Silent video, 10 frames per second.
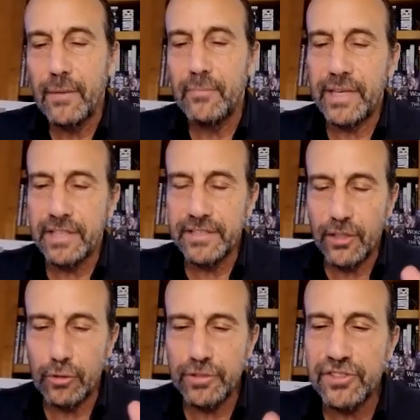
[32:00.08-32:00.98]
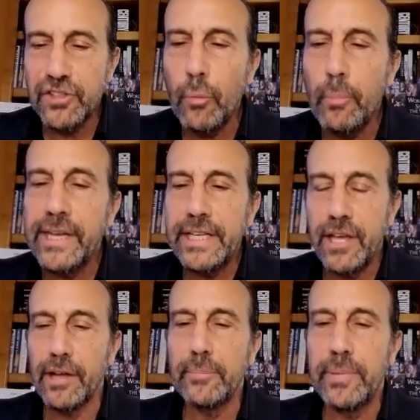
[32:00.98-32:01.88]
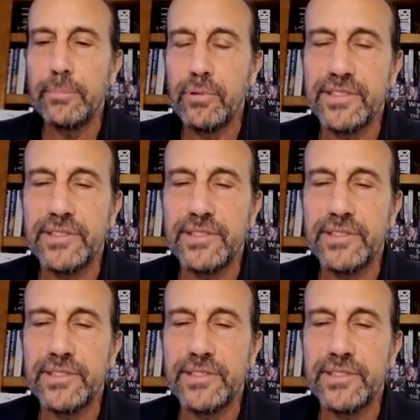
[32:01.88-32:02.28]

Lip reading: because there are so many young people